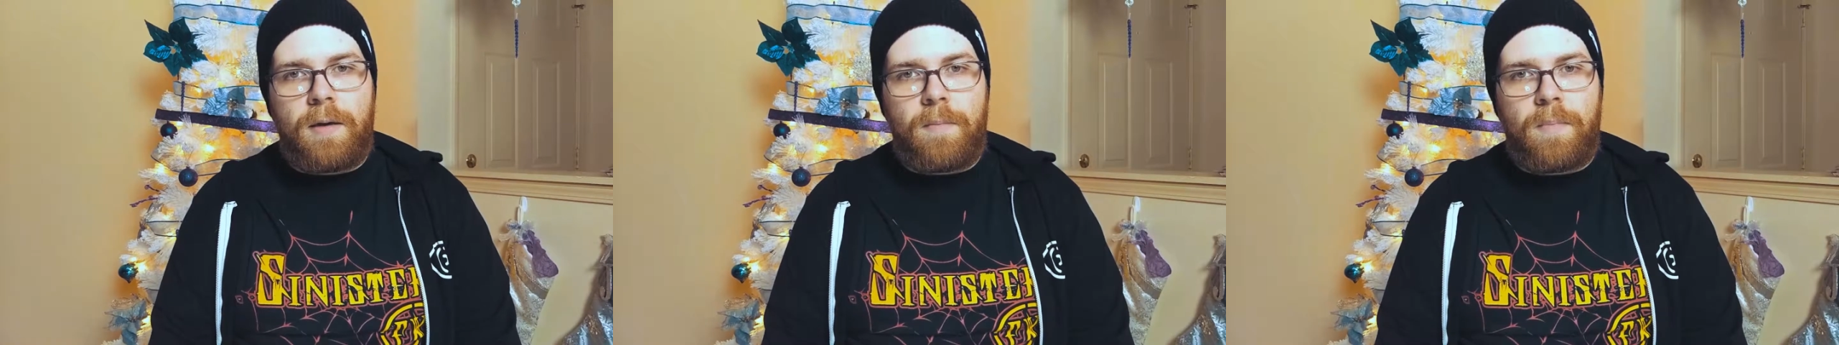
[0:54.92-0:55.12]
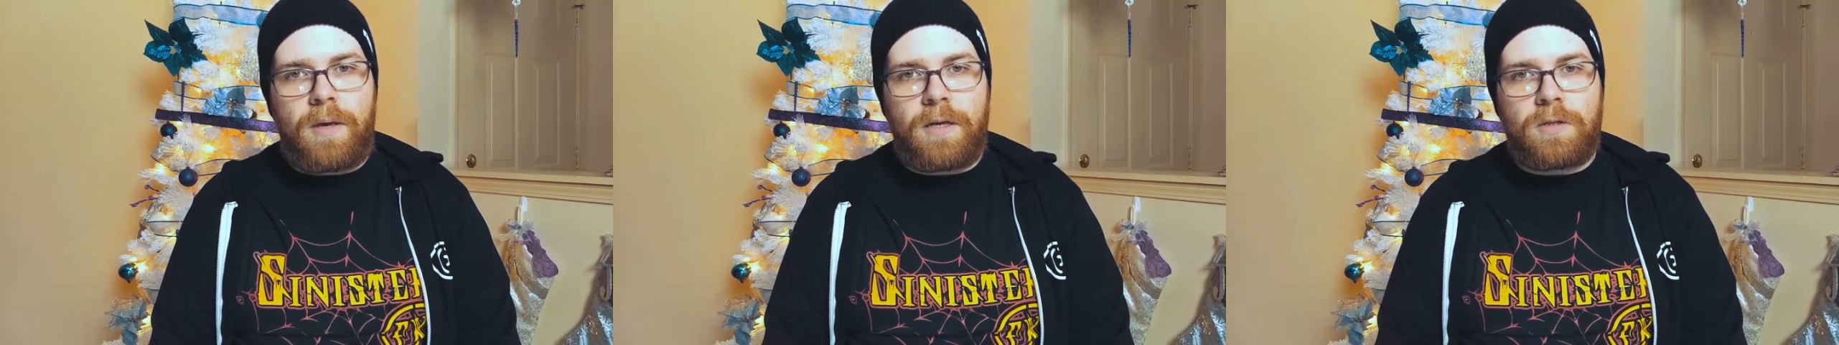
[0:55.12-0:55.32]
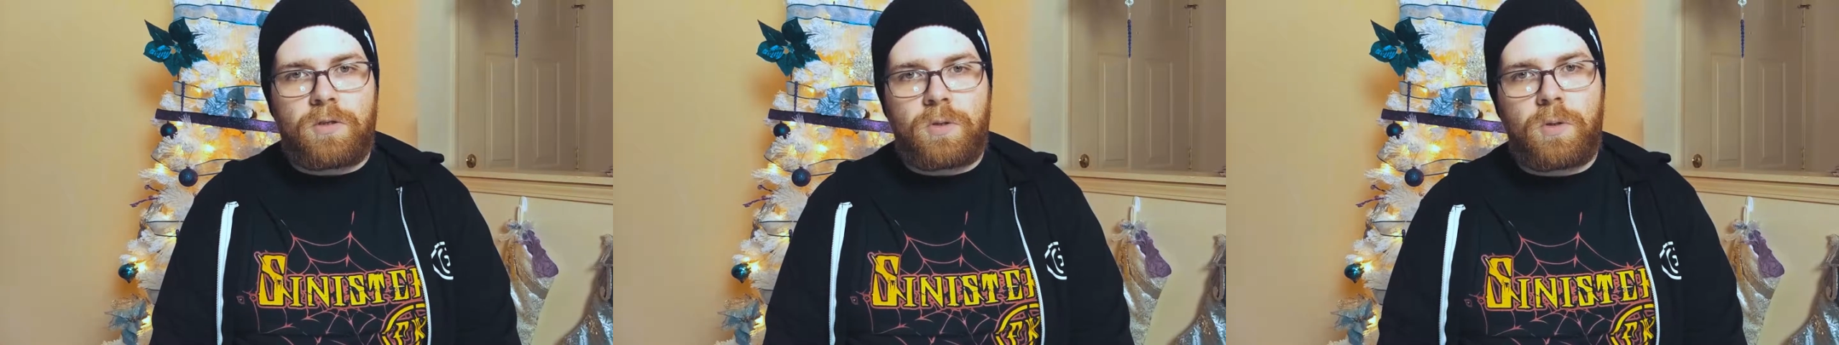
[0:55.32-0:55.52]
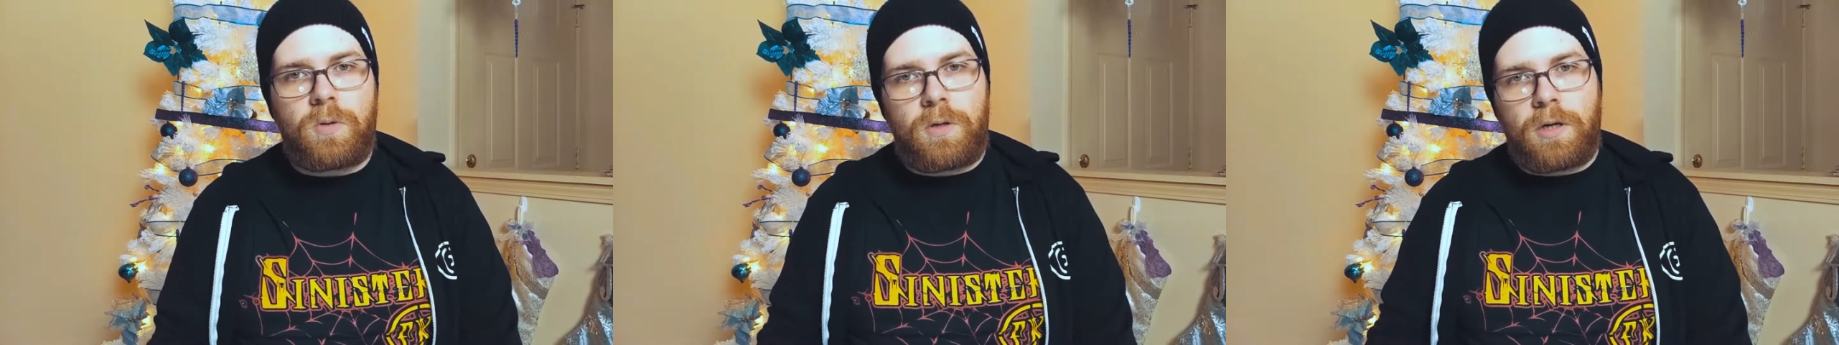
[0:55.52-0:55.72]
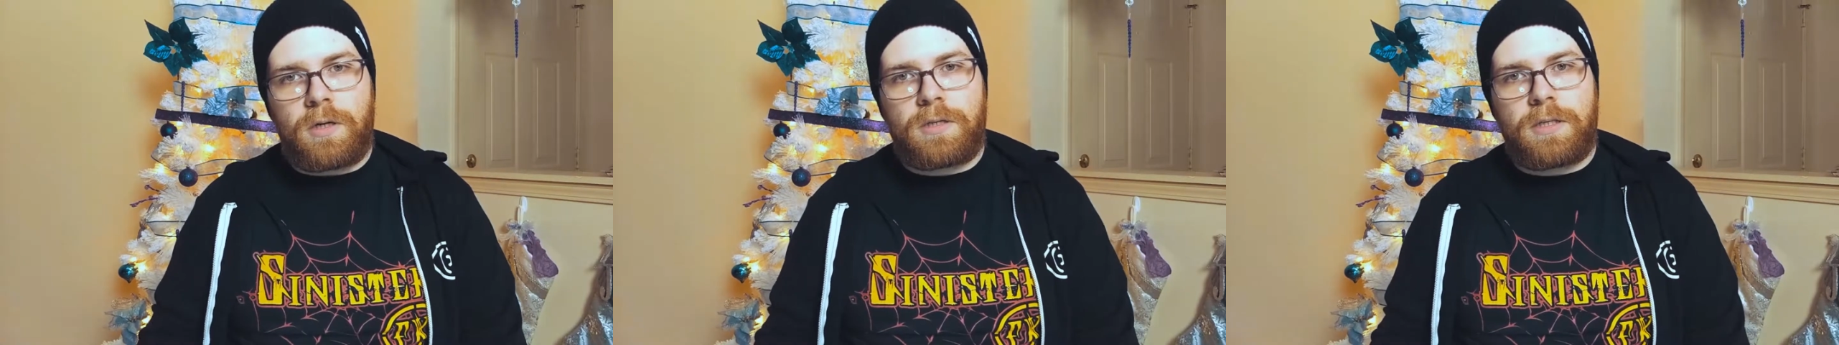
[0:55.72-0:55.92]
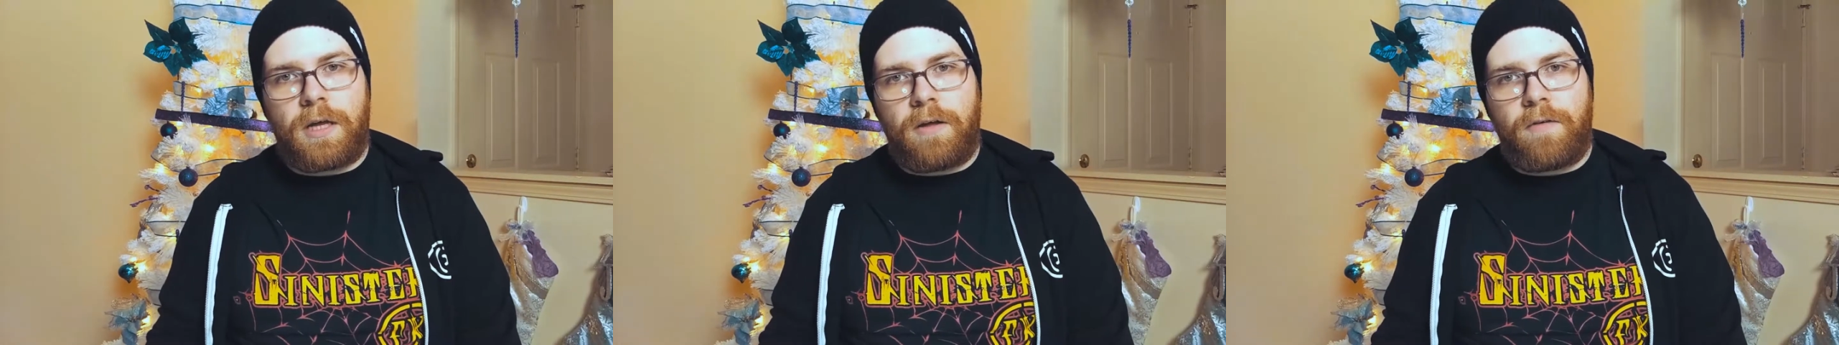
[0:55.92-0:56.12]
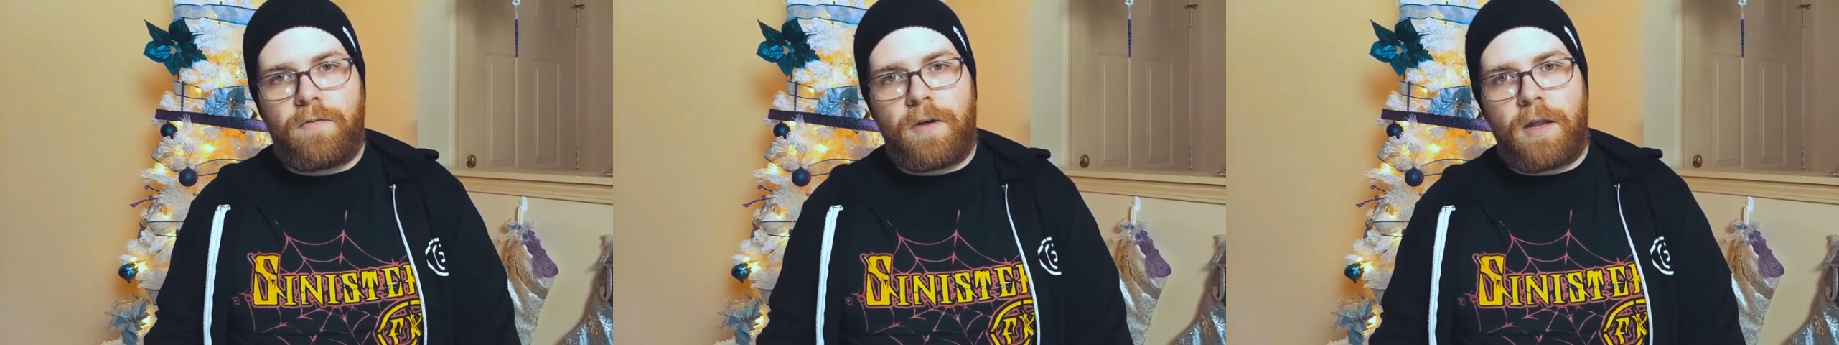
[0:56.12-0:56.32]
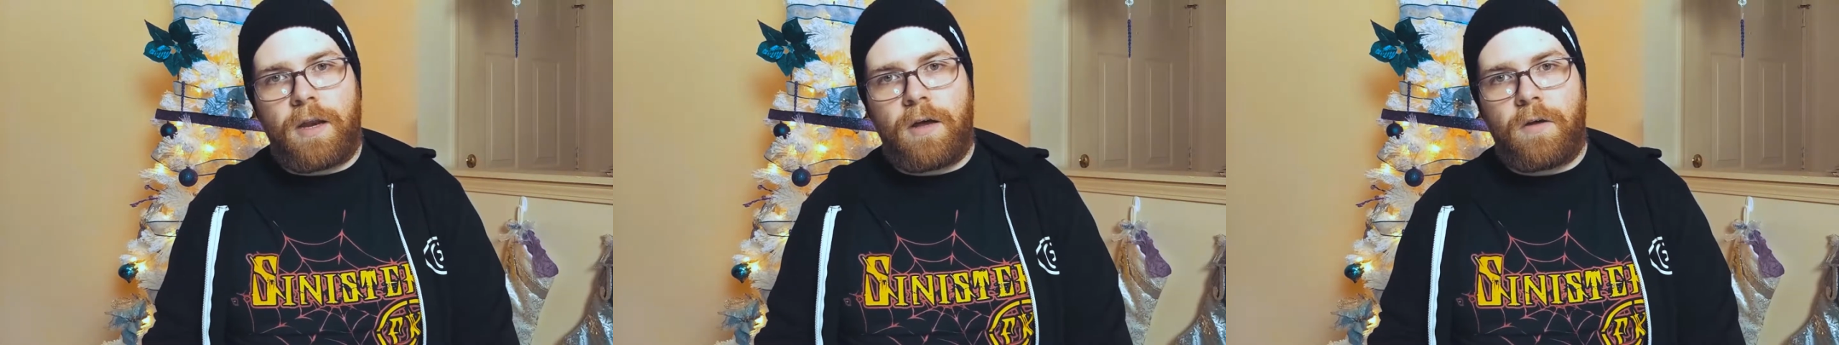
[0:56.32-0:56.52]
being true to
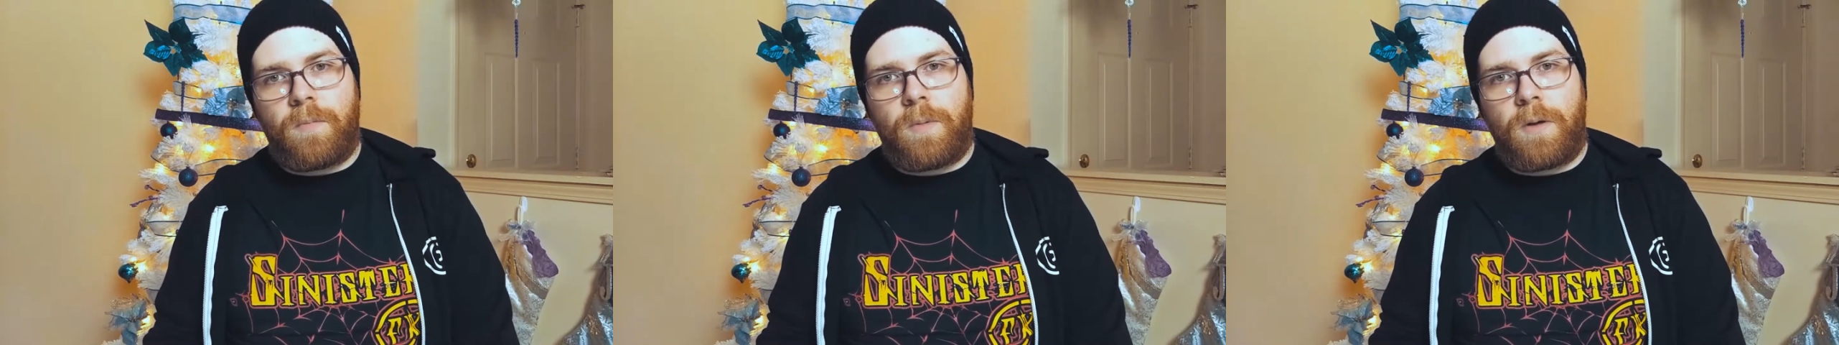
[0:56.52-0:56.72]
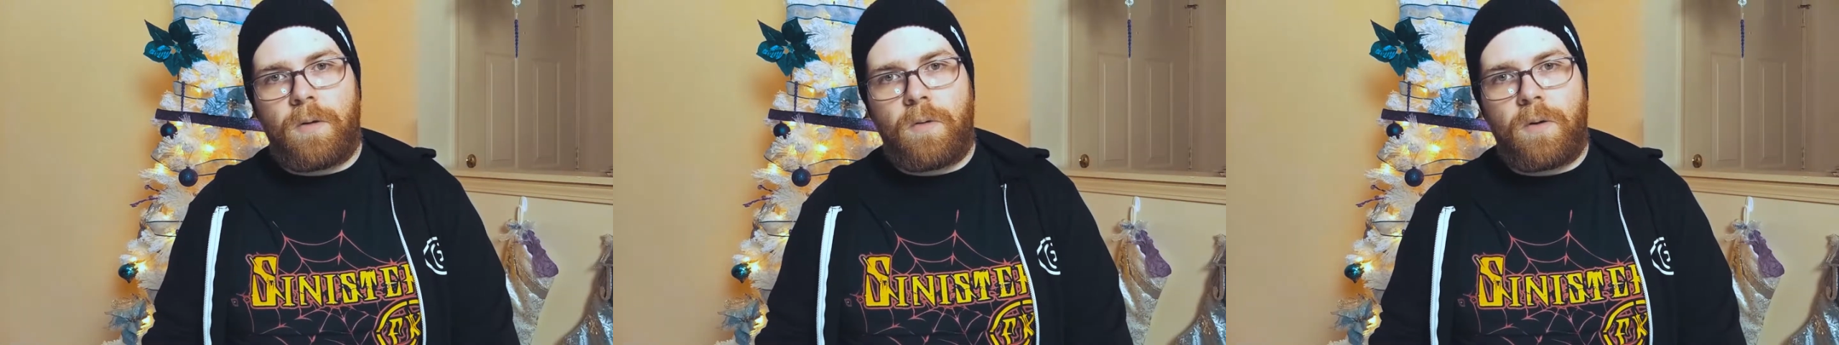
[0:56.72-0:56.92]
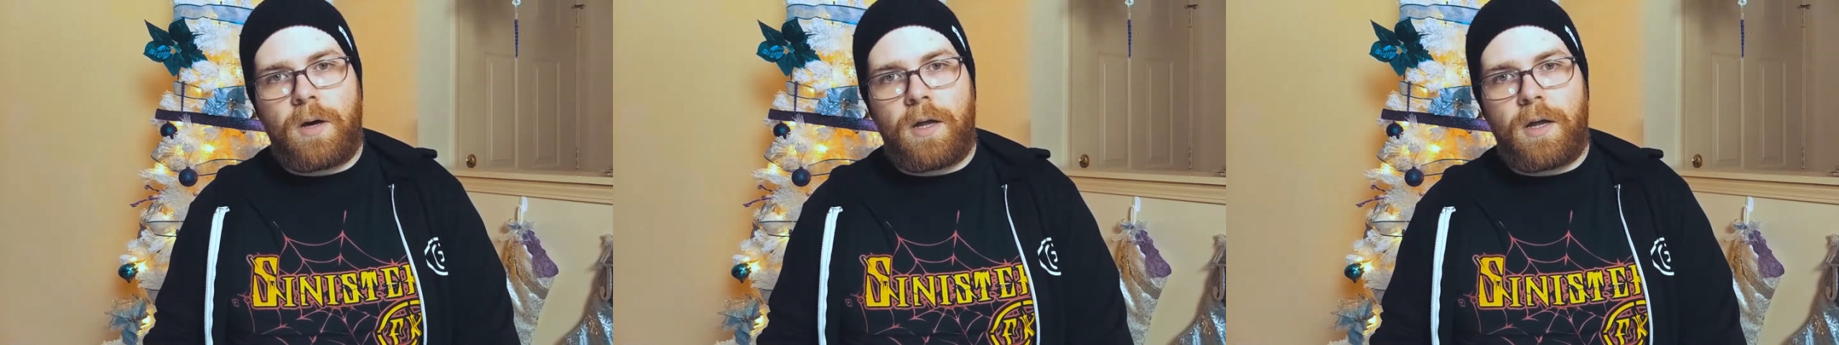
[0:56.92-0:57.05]
yourself can help you